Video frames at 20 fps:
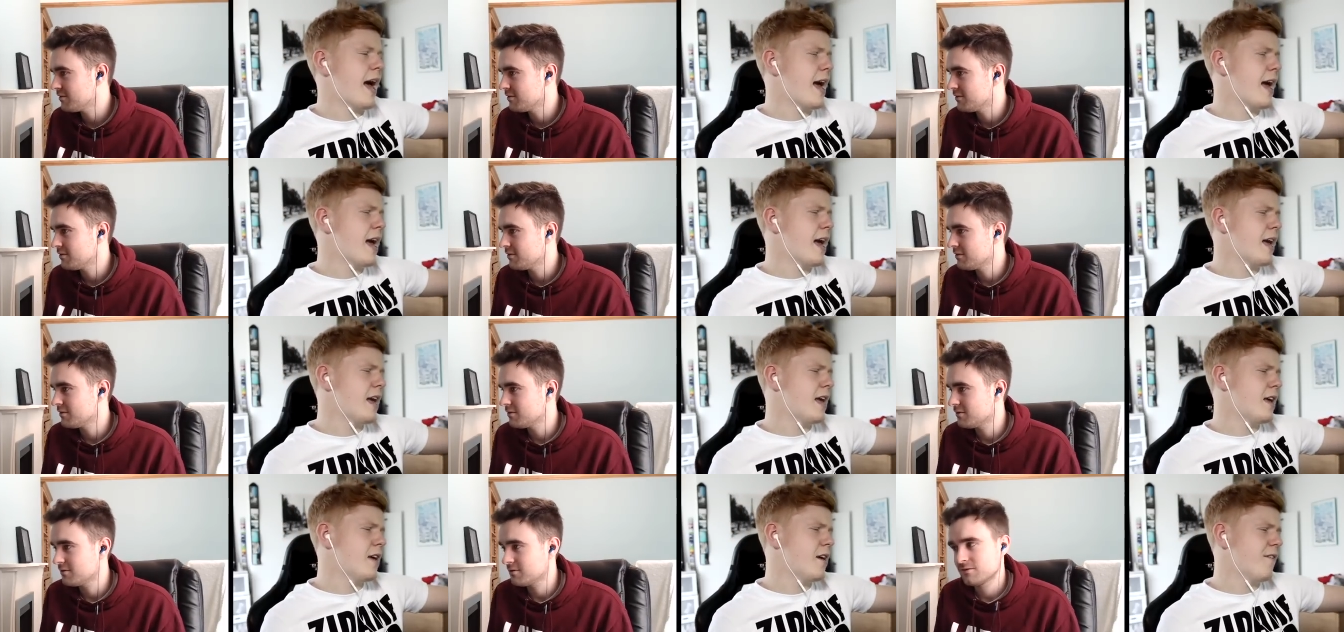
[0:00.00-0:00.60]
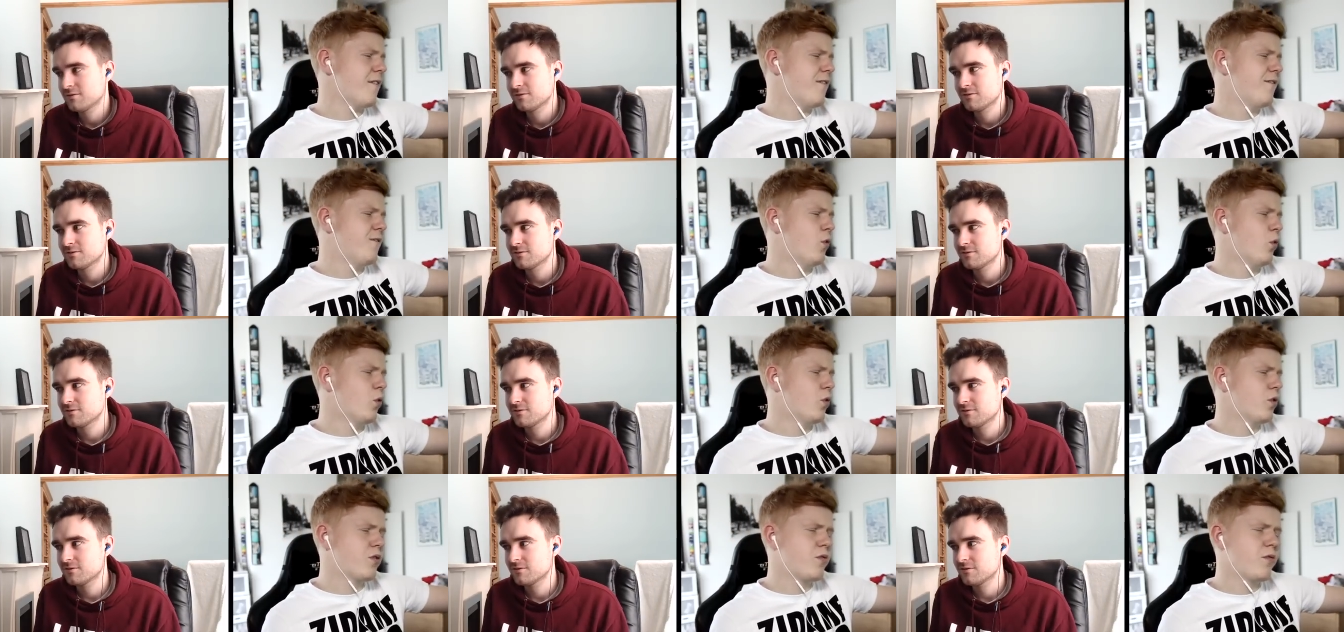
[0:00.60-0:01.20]
Speaker 1: a
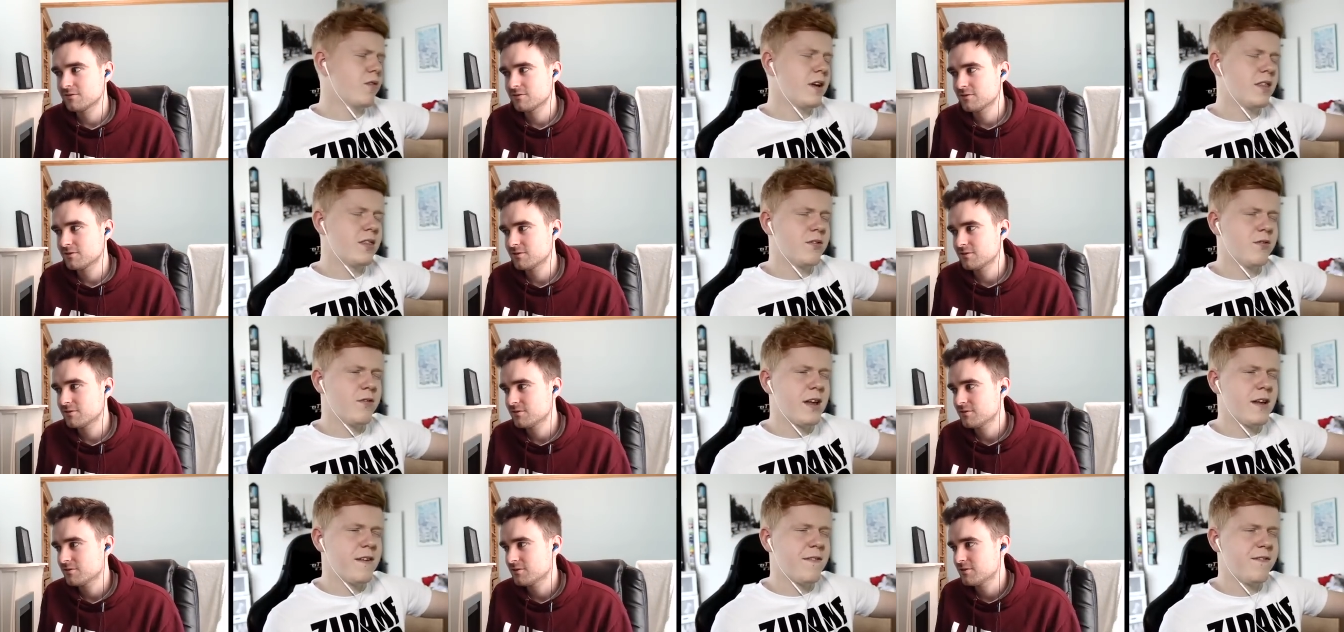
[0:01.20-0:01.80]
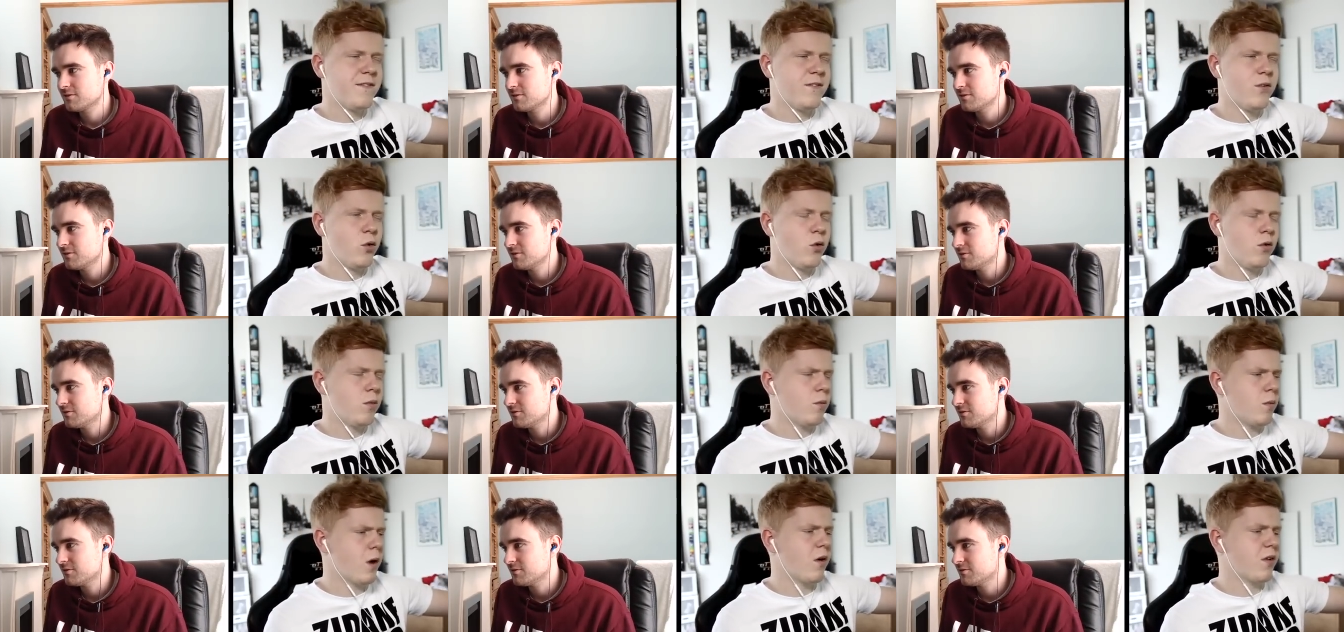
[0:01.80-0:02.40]
four three three
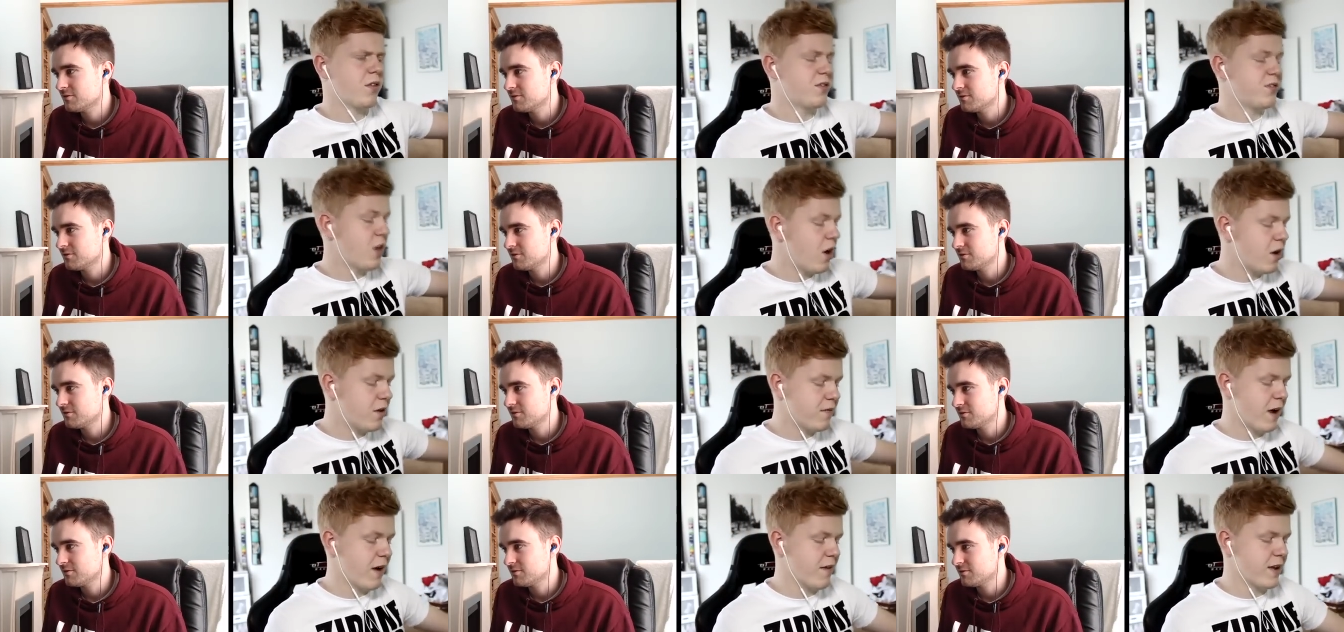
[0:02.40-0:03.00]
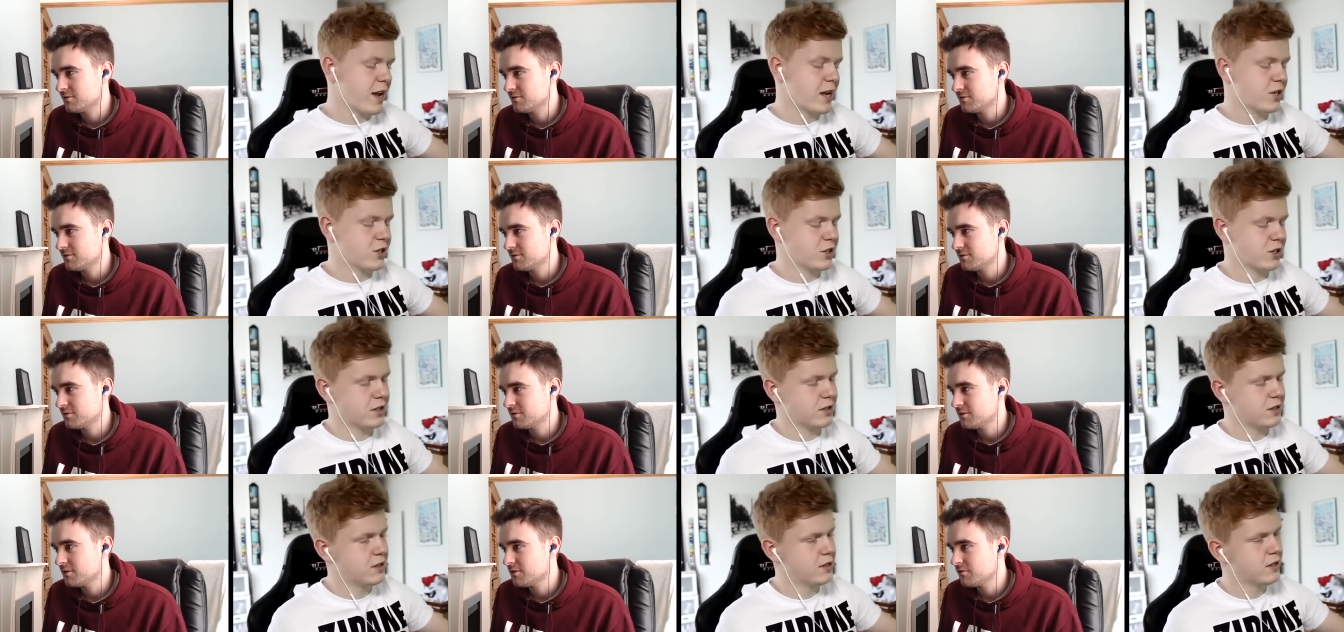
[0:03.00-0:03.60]
four. Well, third
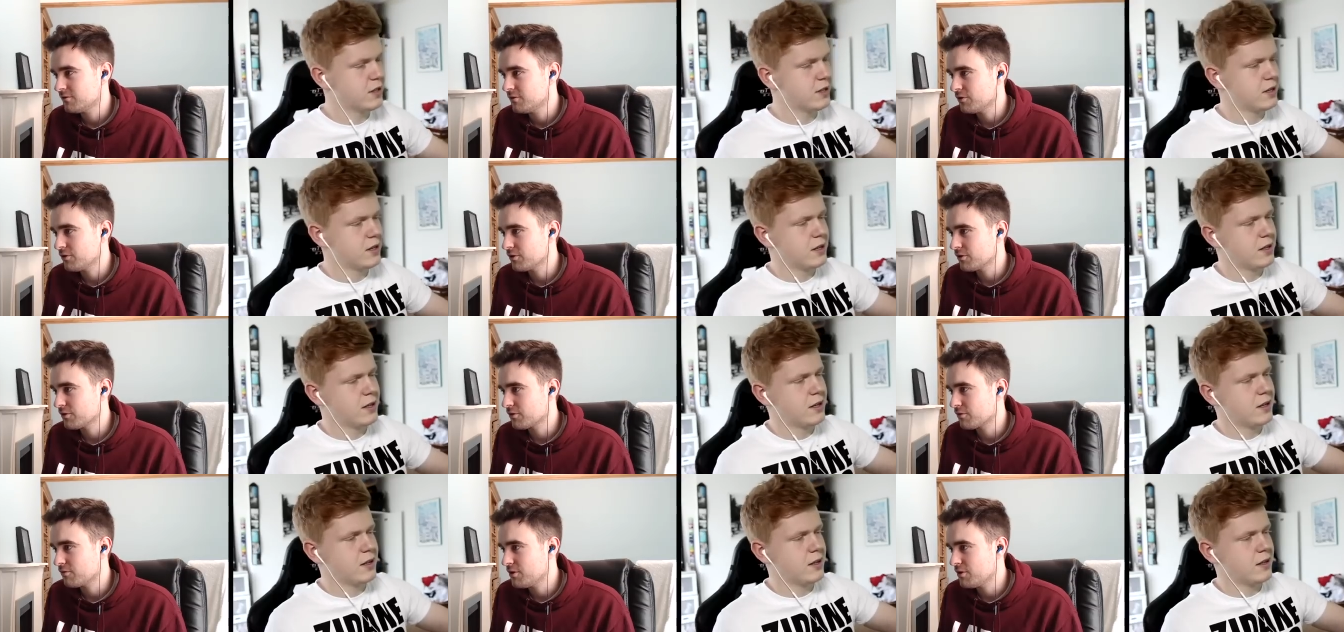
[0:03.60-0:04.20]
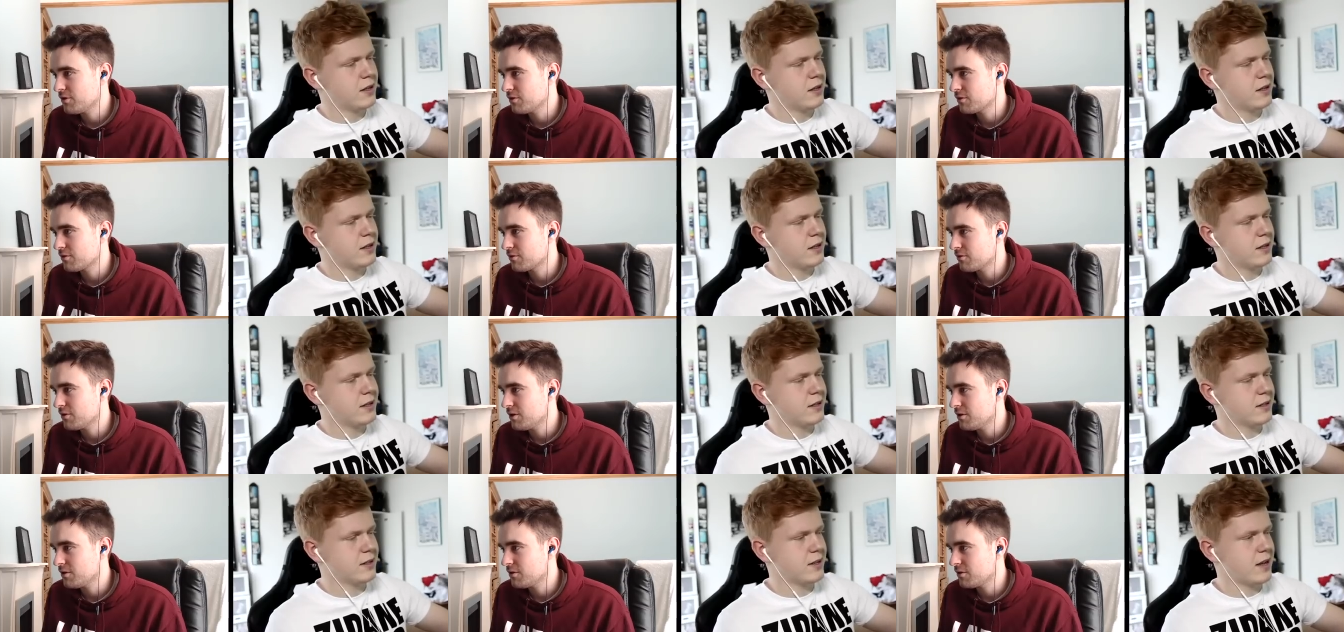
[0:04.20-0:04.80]
variation. Four three
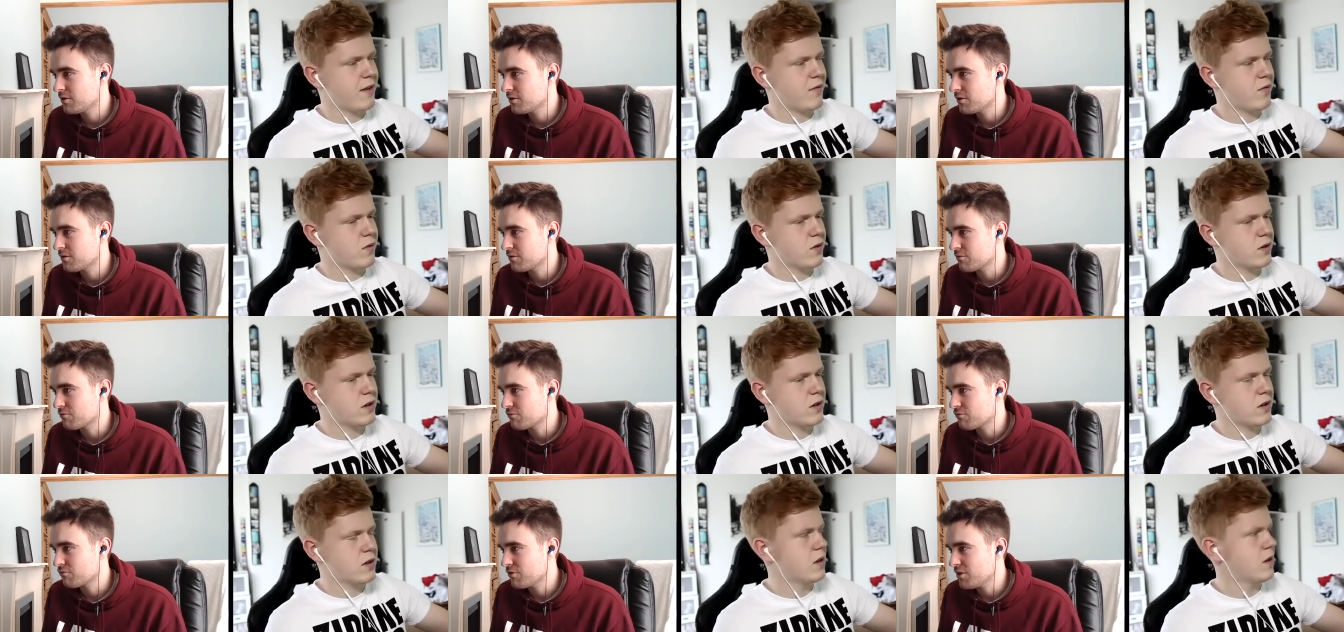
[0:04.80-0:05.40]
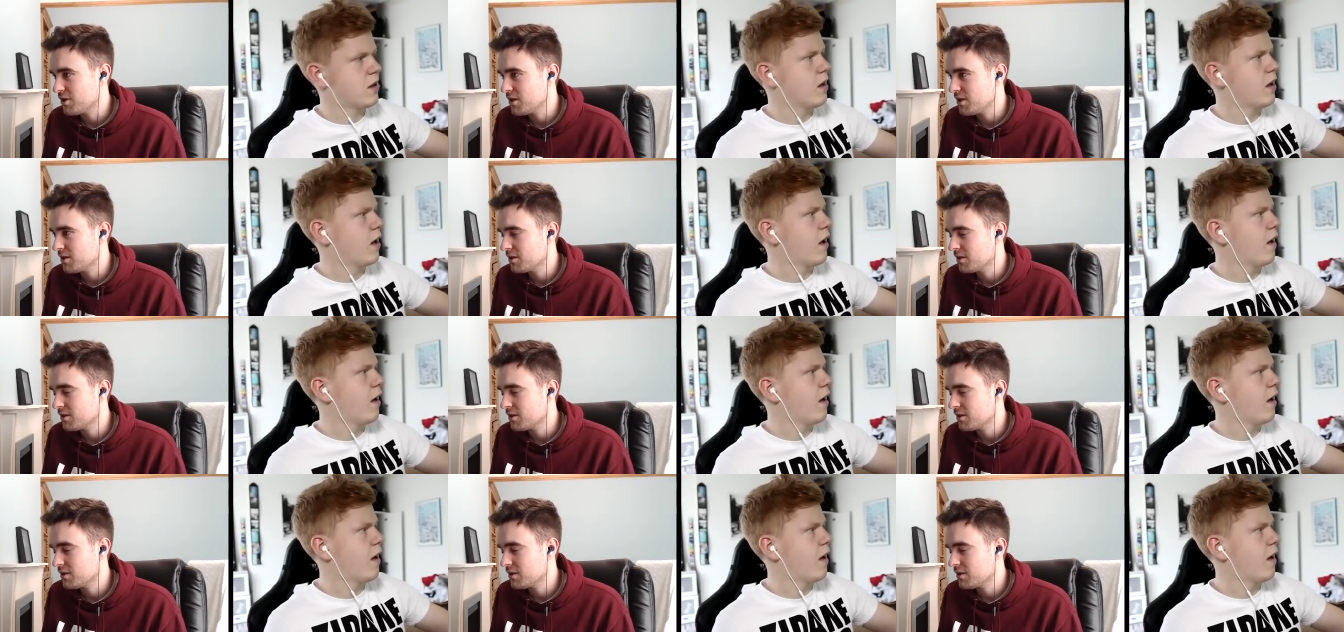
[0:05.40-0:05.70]
three. Does that have one? Three.